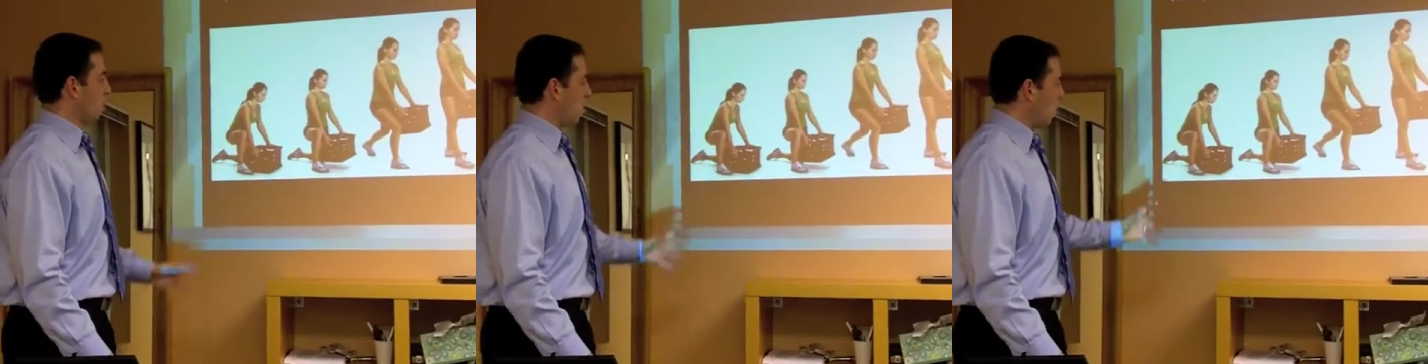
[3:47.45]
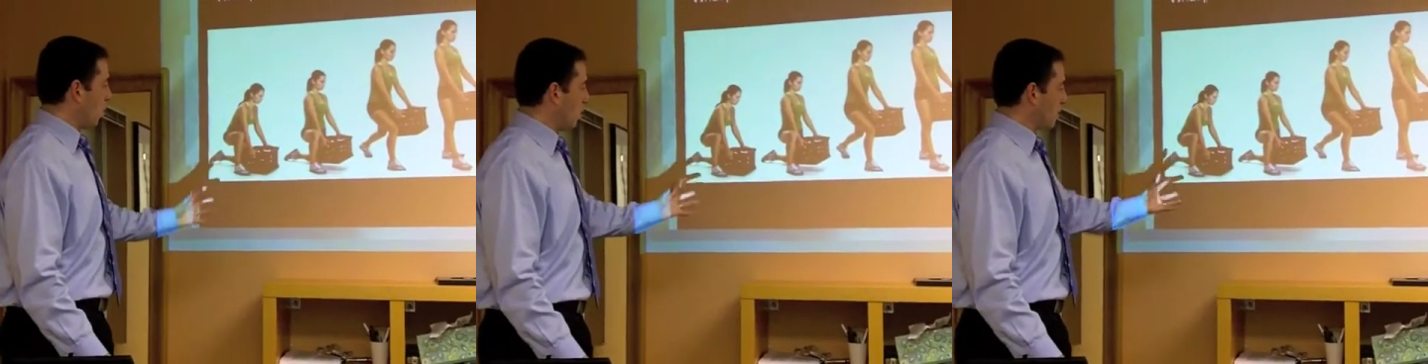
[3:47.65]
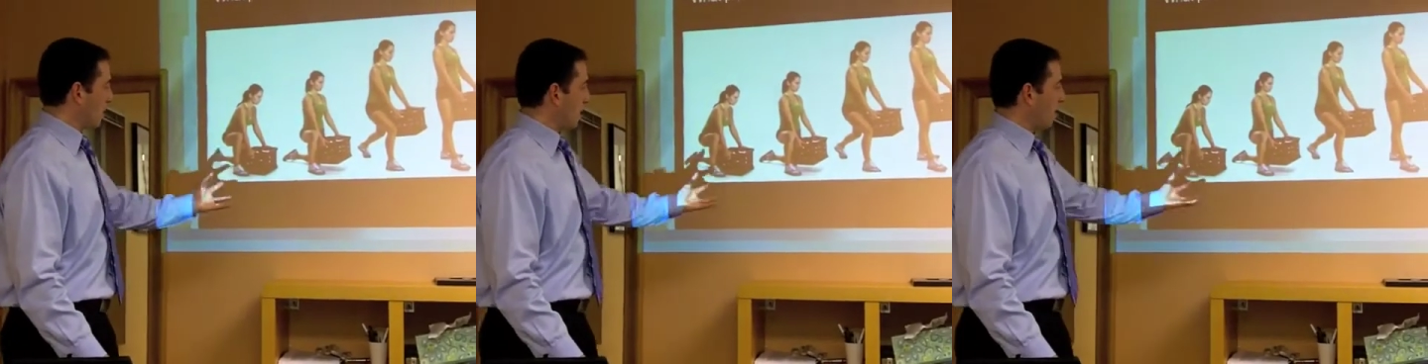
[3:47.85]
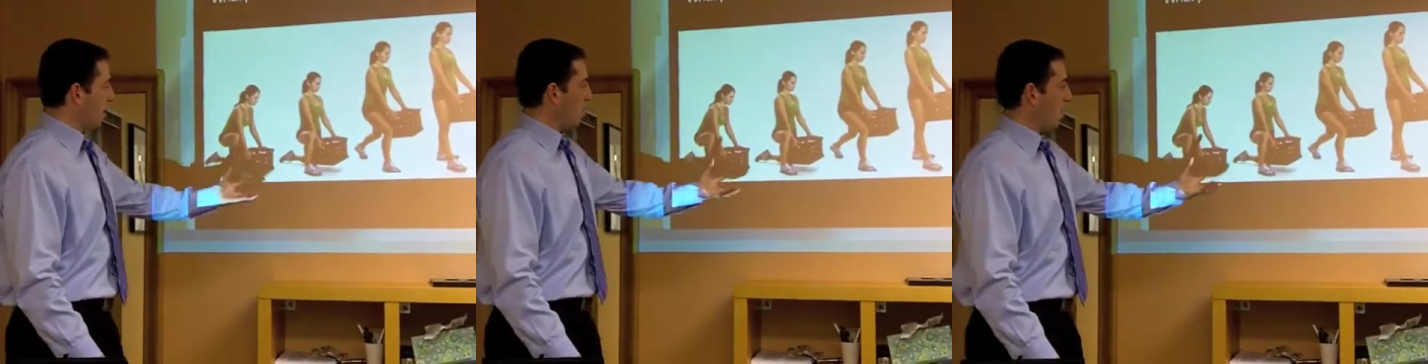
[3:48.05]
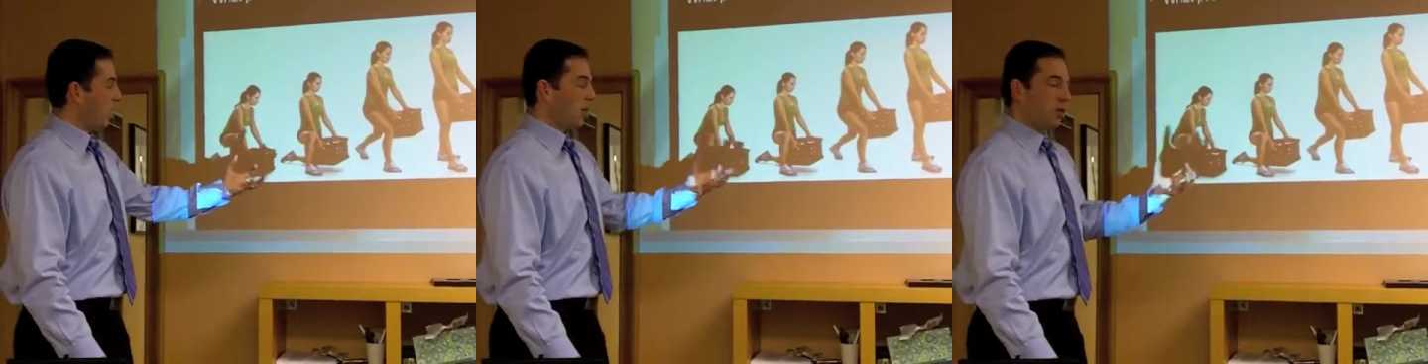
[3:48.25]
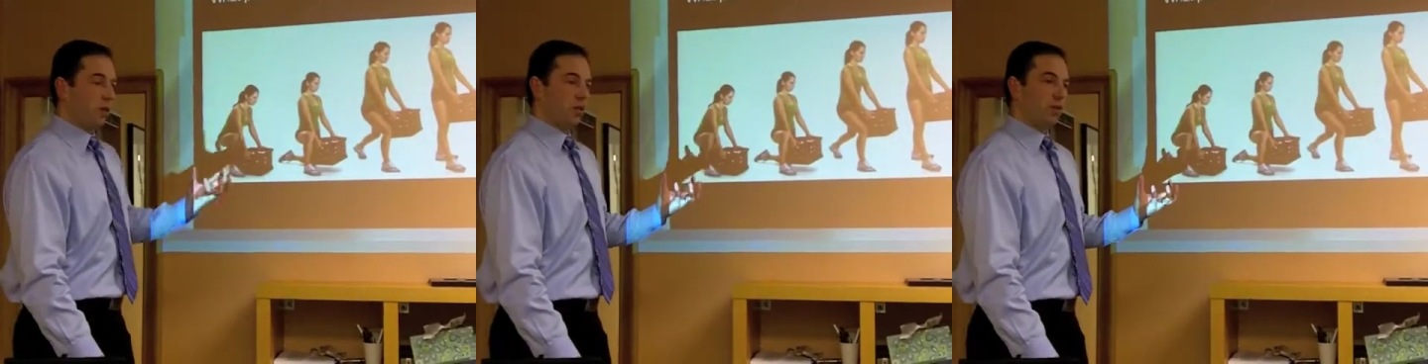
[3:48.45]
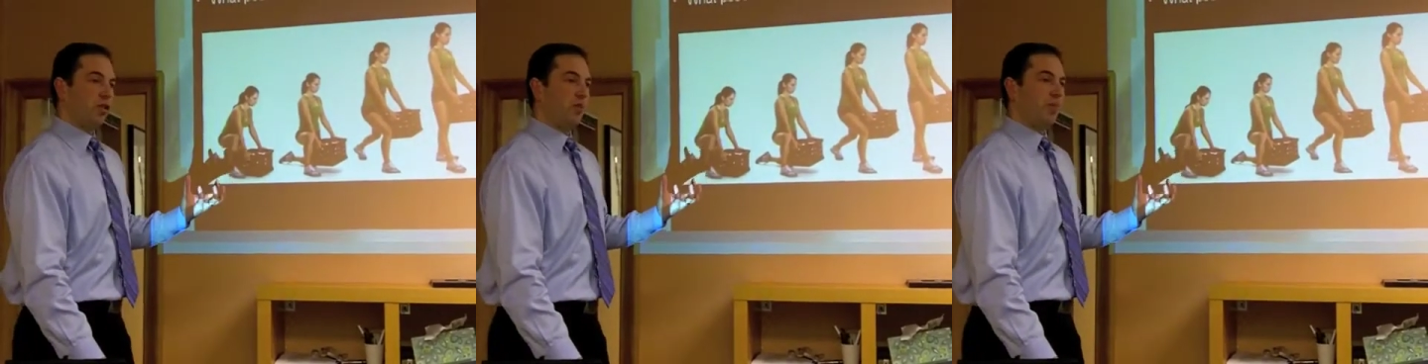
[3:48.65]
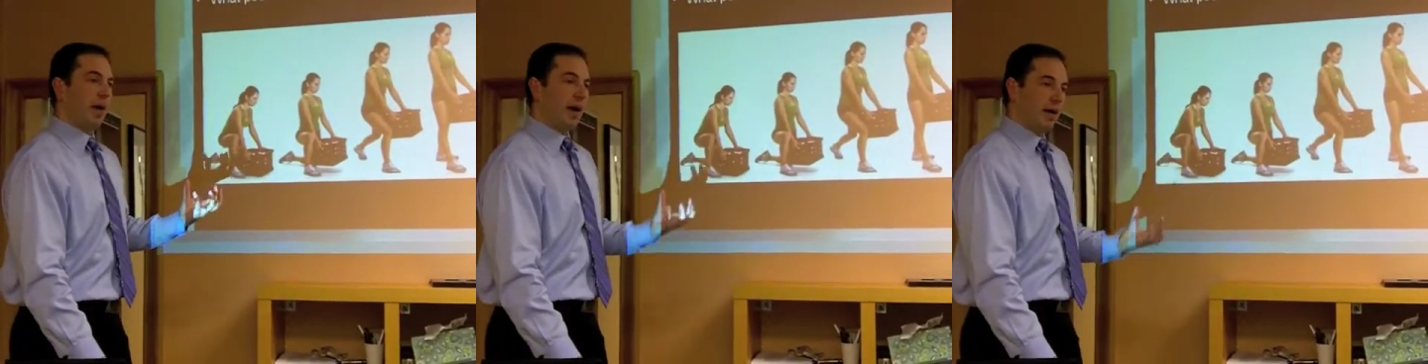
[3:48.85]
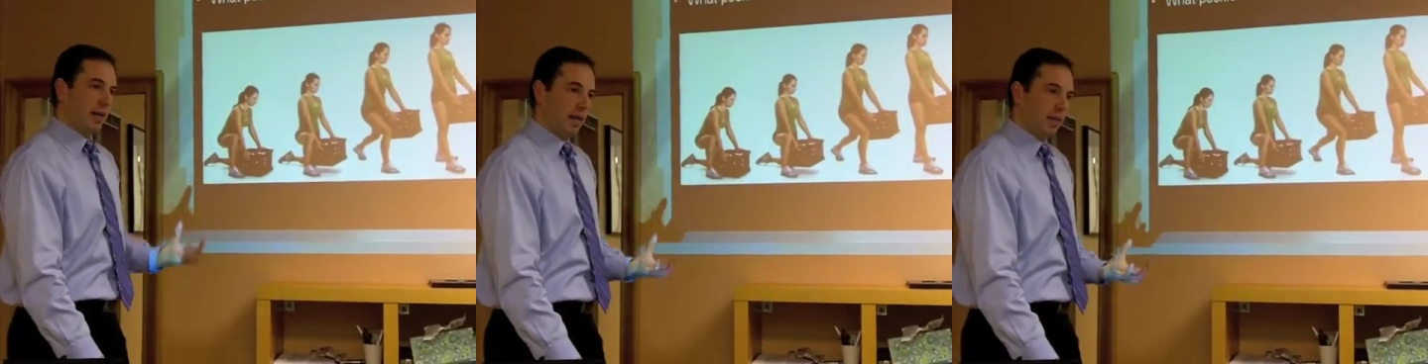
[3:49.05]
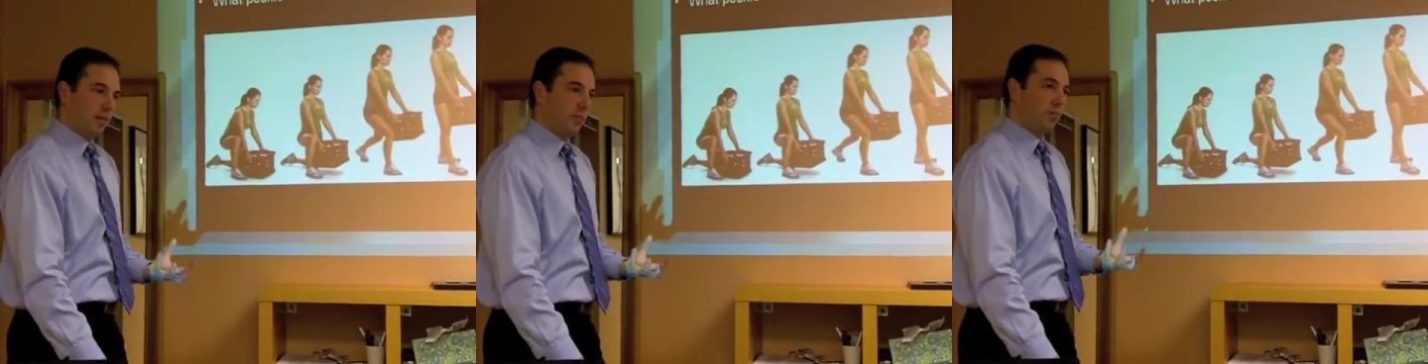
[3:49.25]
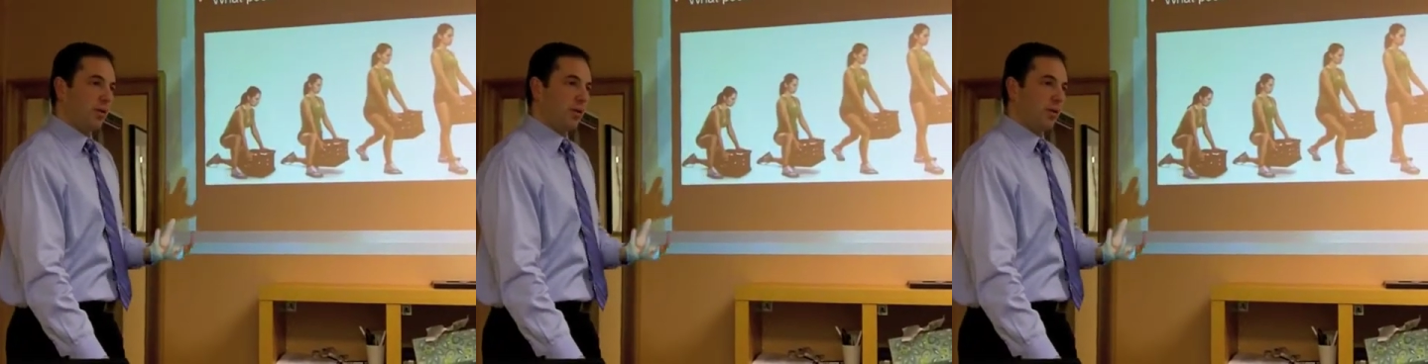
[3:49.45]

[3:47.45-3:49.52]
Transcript: always carry weight close to your body.